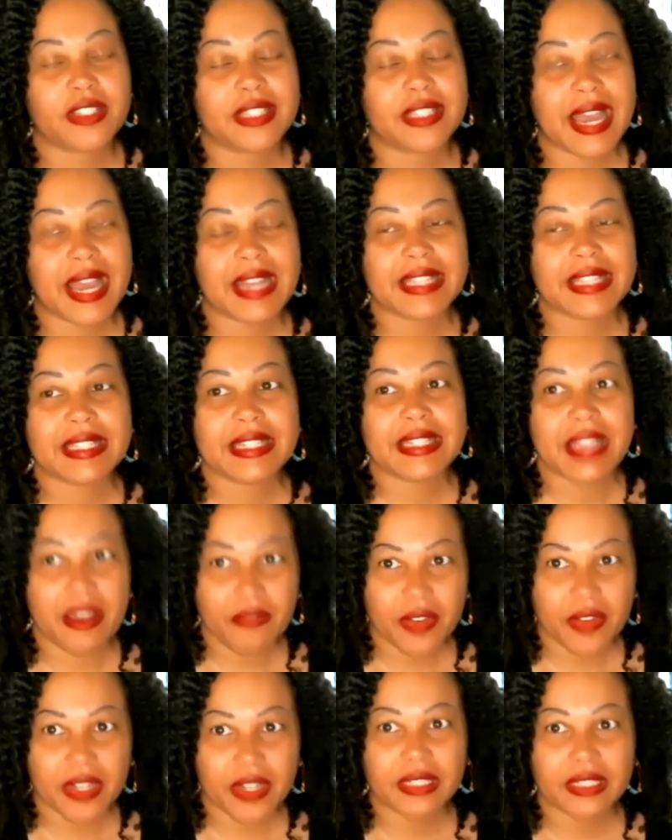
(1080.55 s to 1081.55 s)
That is
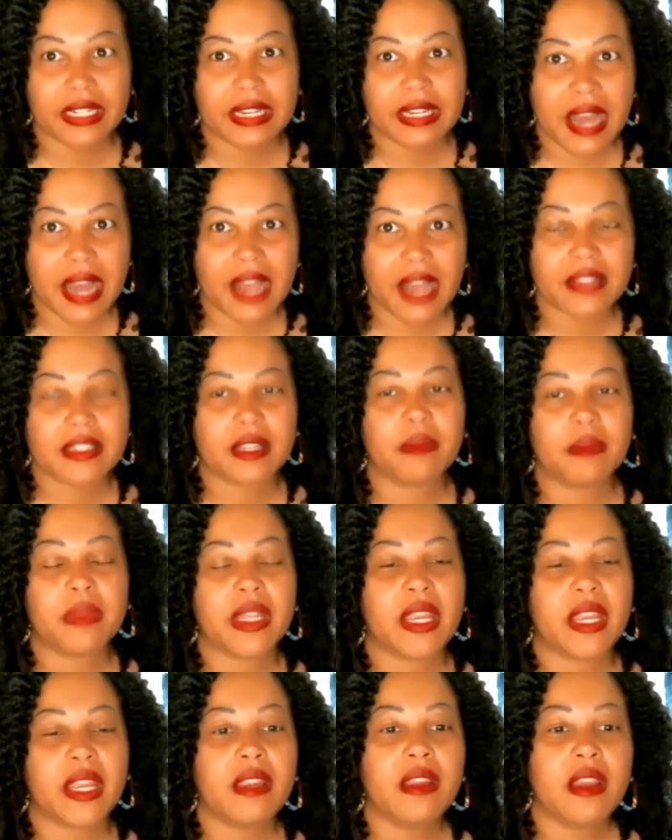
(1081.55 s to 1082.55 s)
definitely not
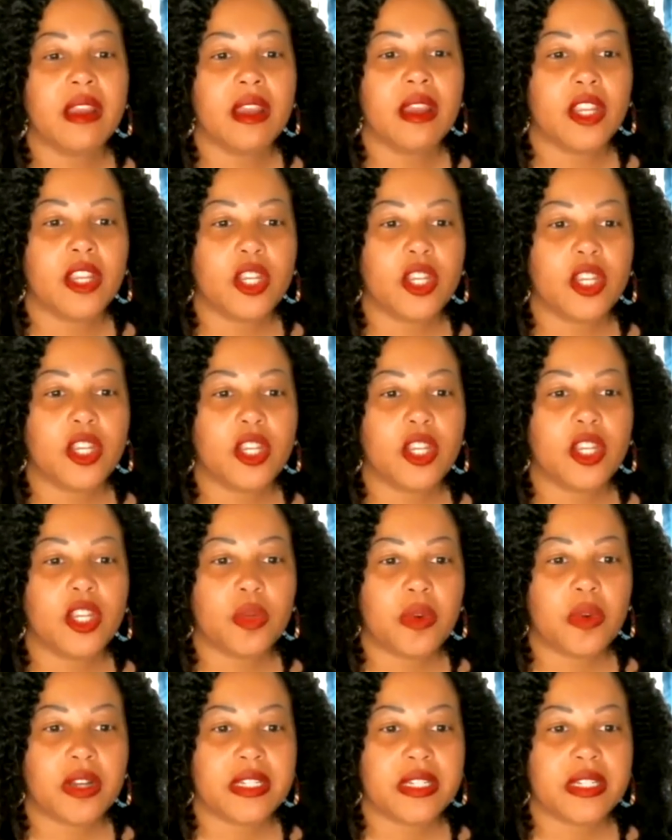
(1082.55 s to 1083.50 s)
something you want